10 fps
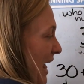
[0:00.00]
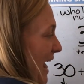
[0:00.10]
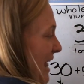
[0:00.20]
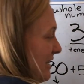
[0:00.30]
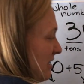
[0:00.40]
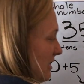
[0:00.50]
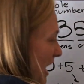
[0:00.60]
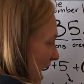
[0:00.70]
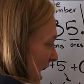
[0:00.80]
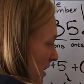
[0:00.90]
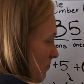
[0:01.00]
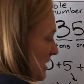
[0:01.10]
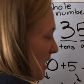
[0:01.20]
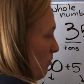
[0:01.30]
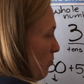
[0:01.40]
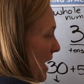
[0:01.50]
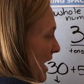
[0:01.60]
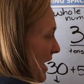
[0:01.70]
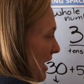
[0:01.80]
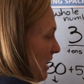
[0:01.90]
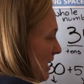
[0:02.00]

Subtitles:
and times it by